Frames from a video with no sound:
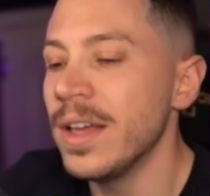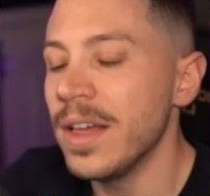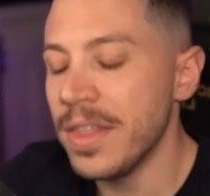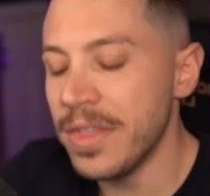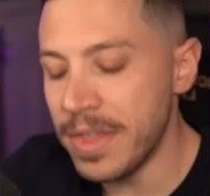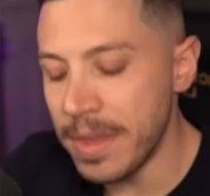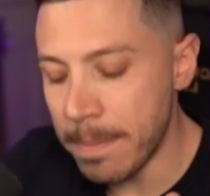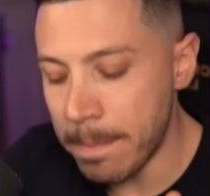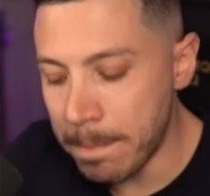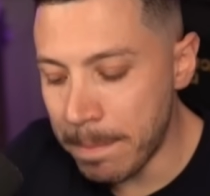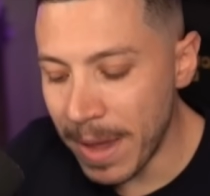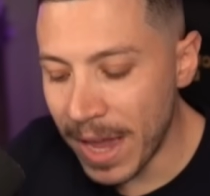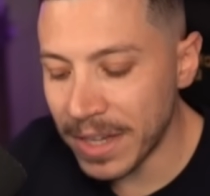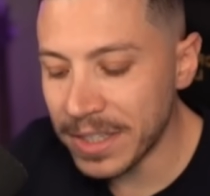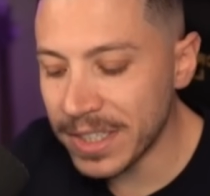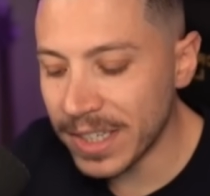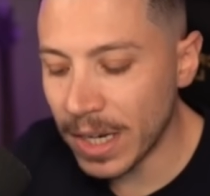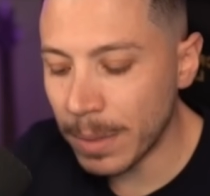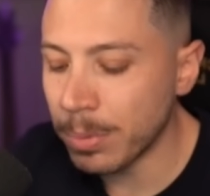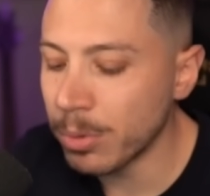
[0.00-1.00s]
The
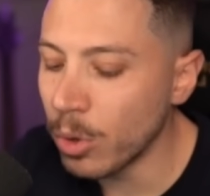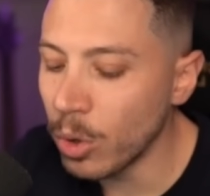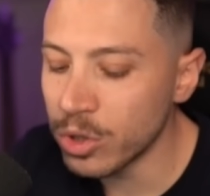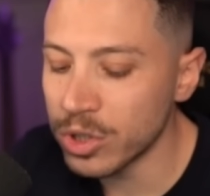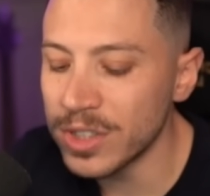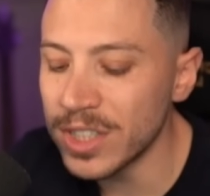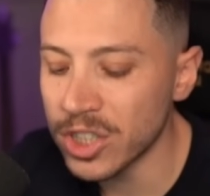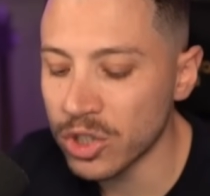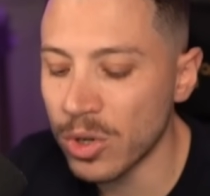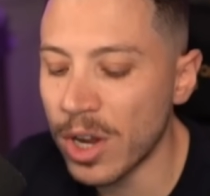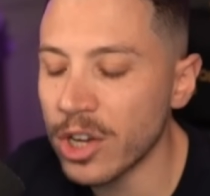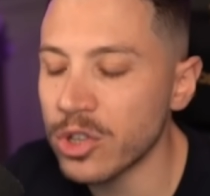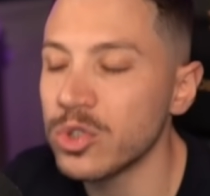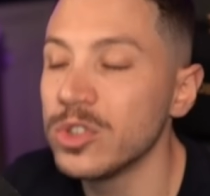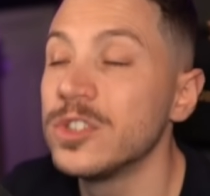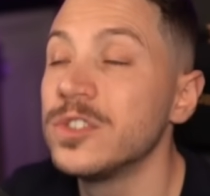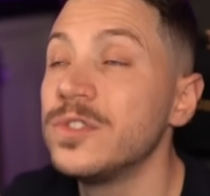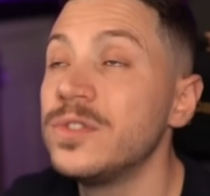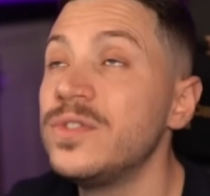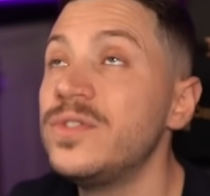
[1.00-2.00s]
basic approach, the structure
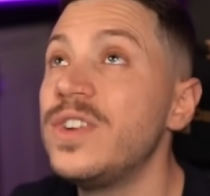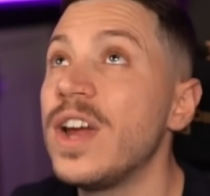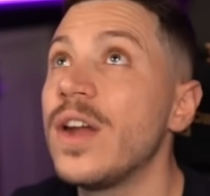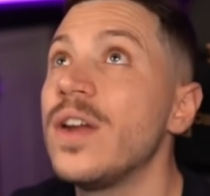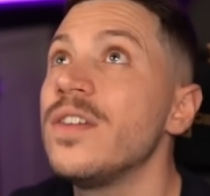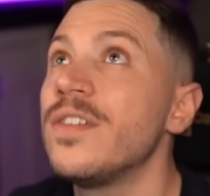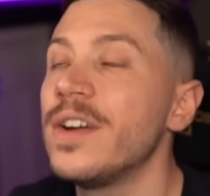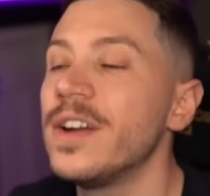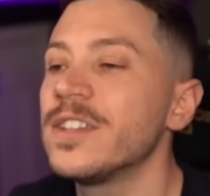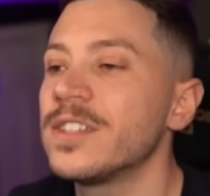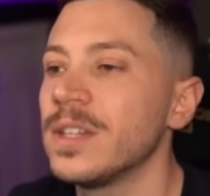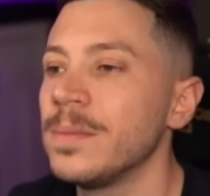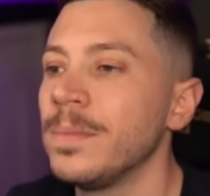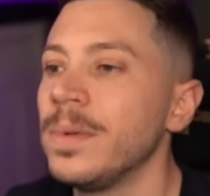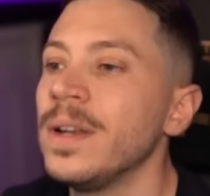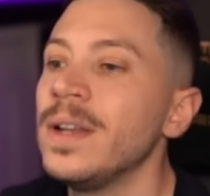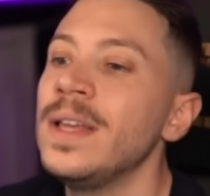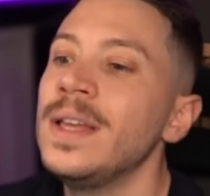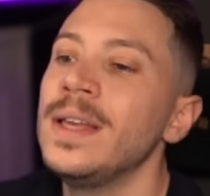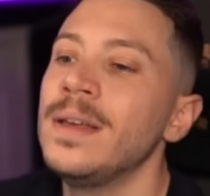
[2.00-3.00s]
is very, very
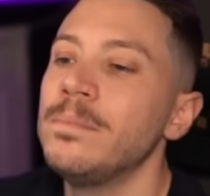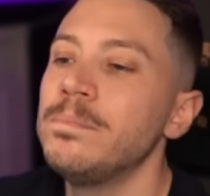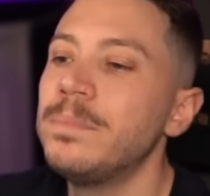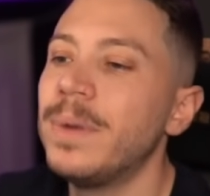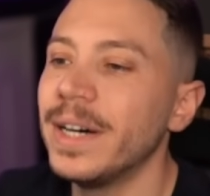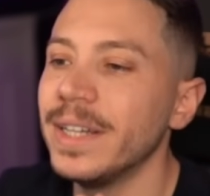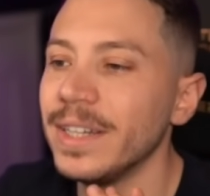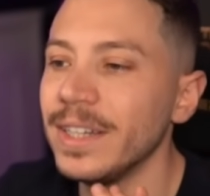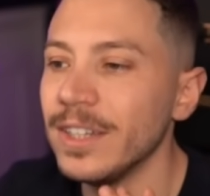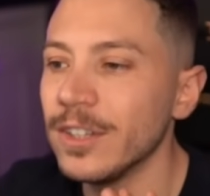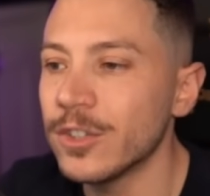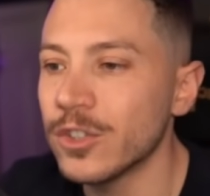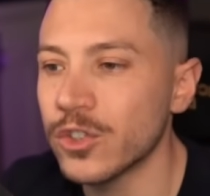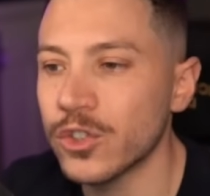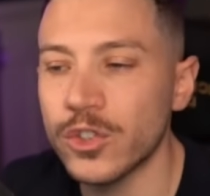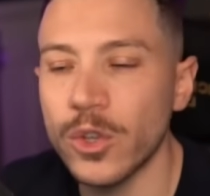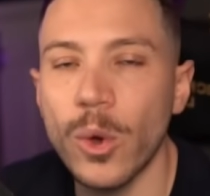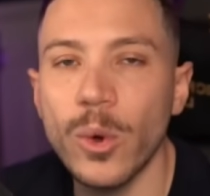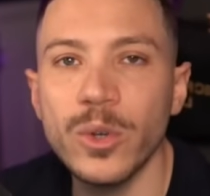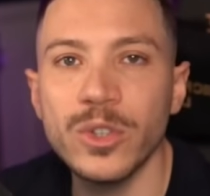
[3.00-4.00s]
simple, but it is
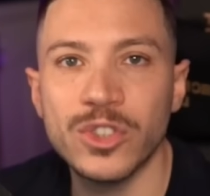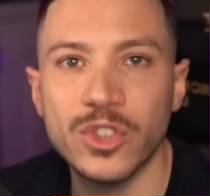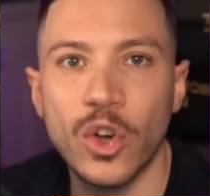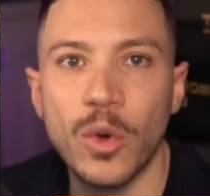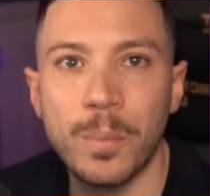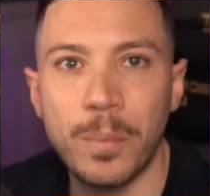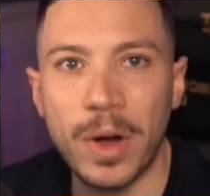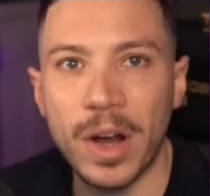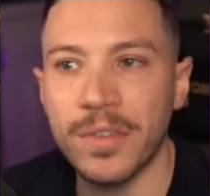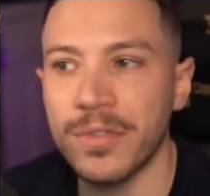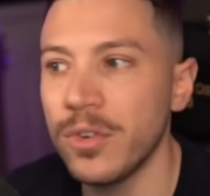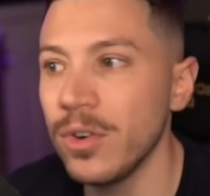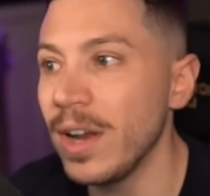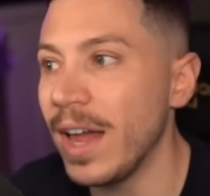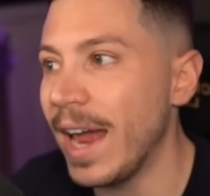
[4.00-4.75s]
so, so powerful.